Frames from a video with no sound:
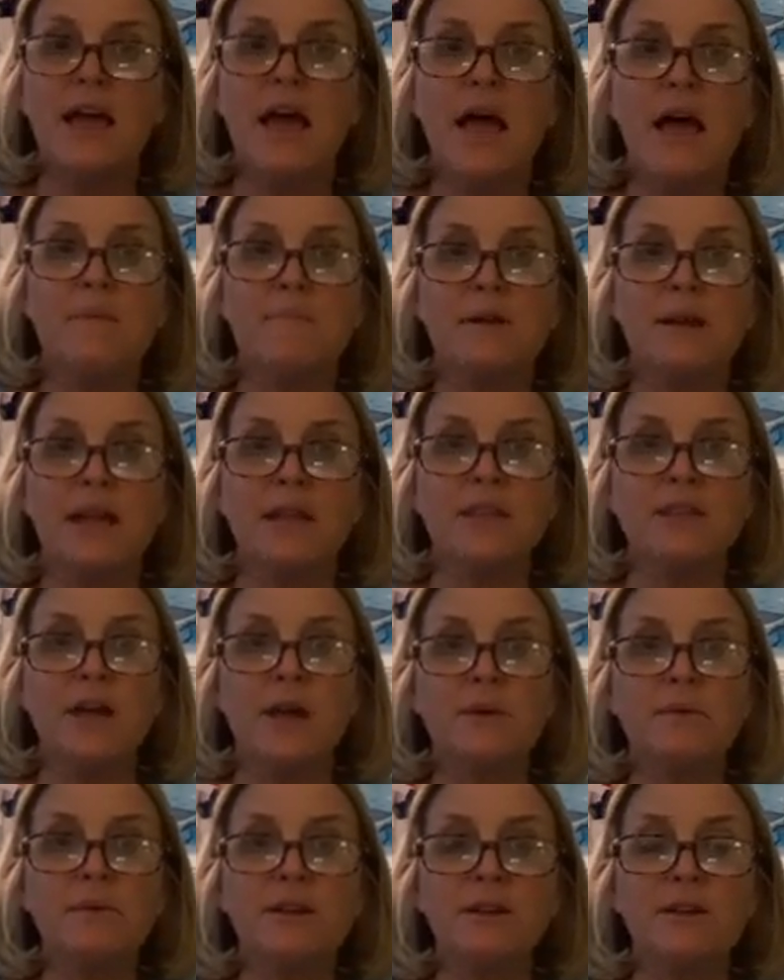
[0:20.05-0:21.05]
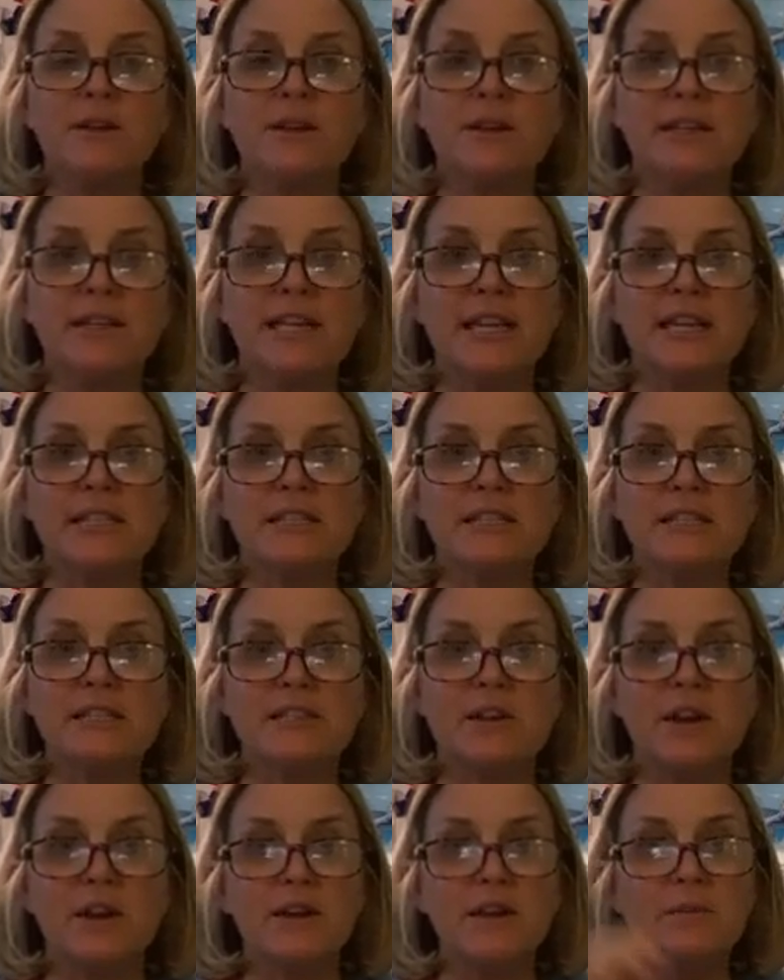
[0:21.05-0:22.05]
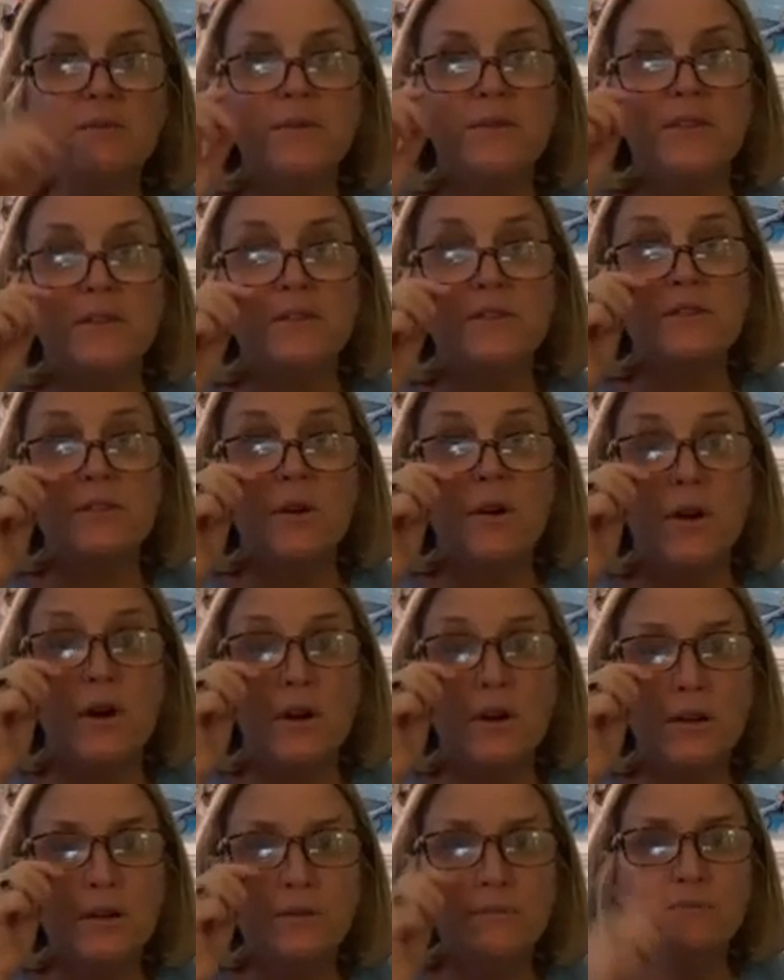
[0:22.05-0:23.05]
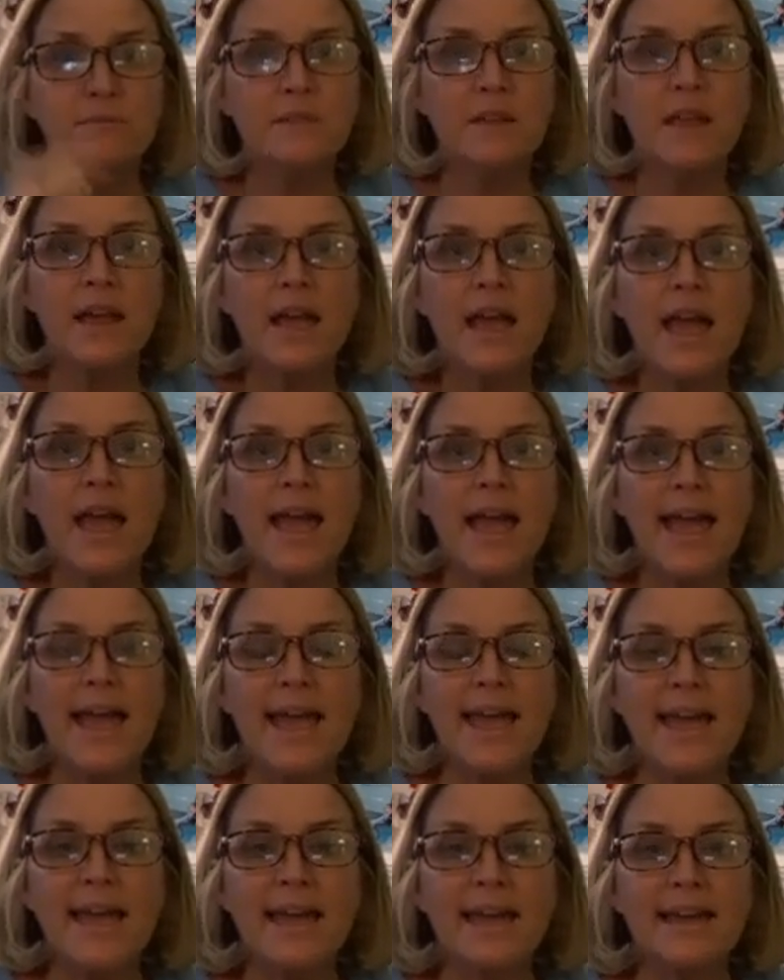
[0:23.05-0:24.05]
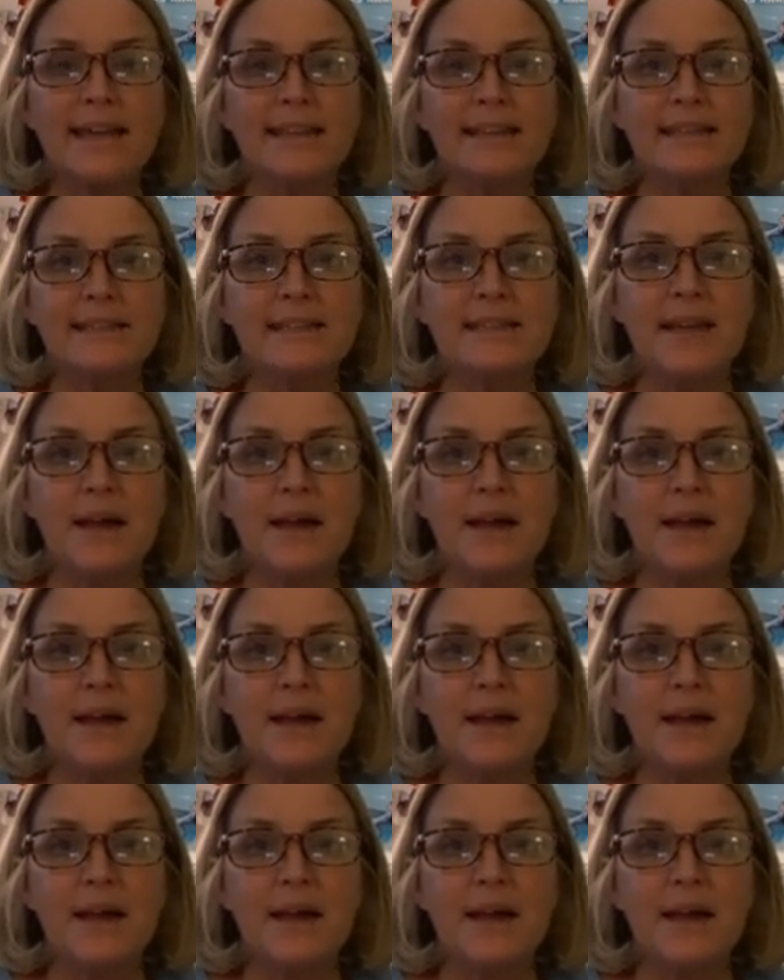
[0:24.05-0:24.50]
But I thought we could get started with a song, and